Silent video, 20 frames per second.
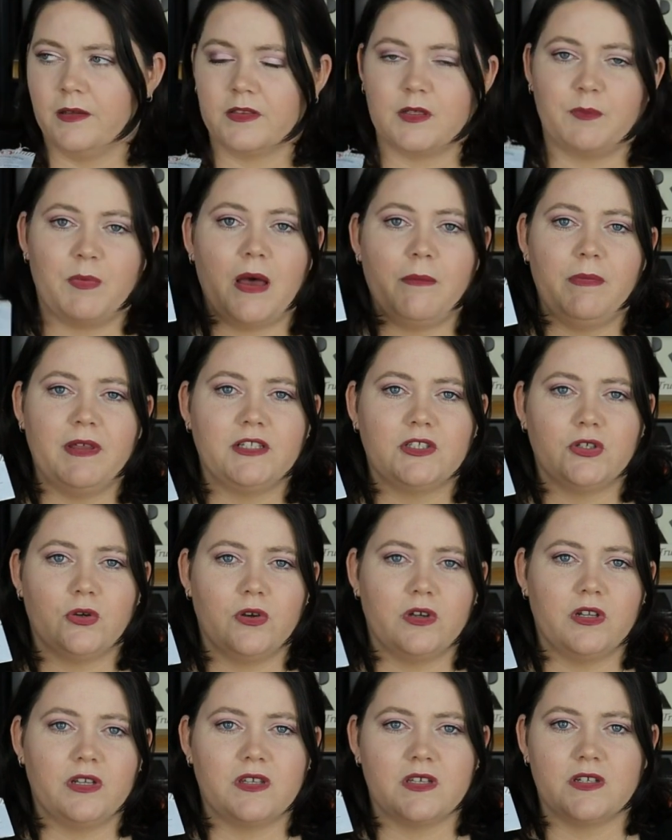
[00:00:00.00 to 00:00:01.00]
the public
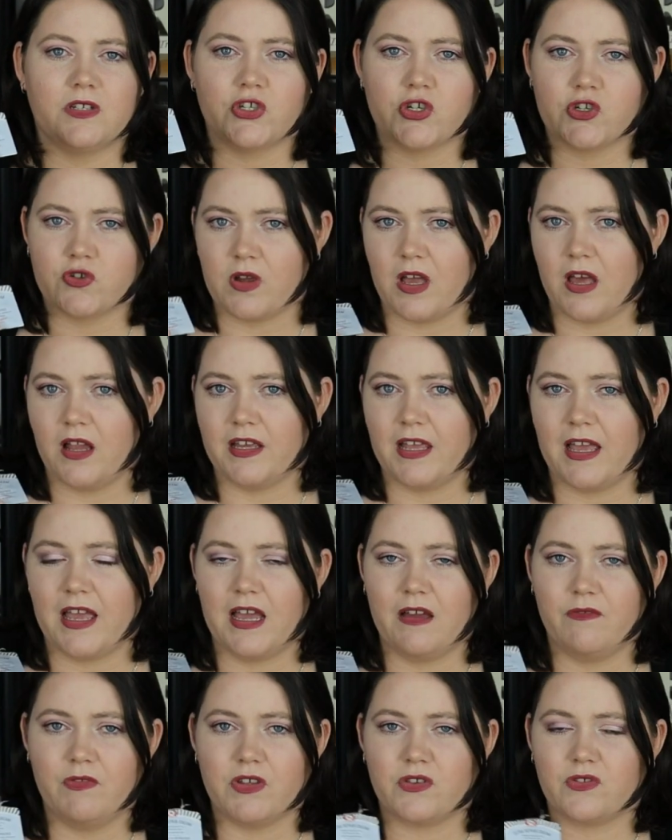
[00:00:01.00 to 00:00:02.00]
toilets in Australia
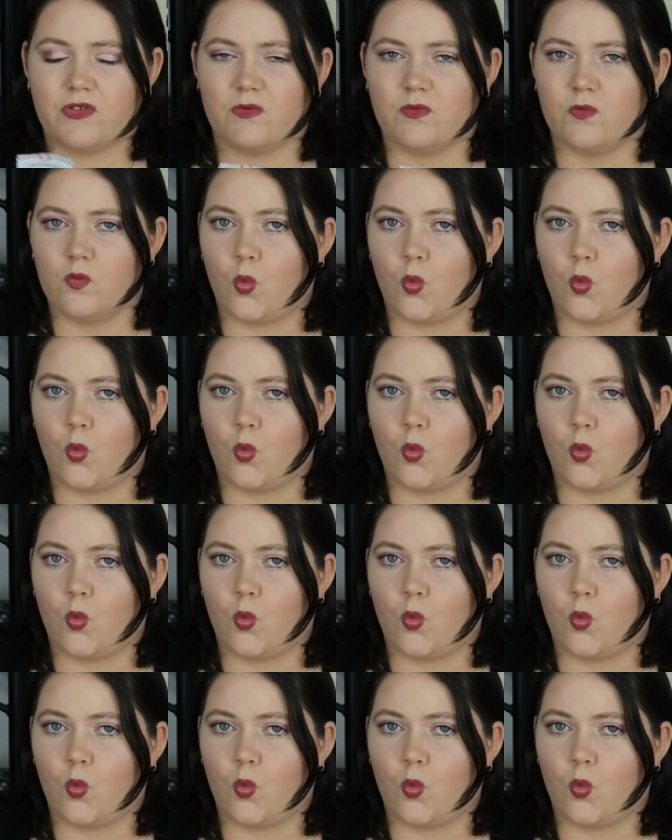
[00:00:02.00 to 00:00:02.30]
have this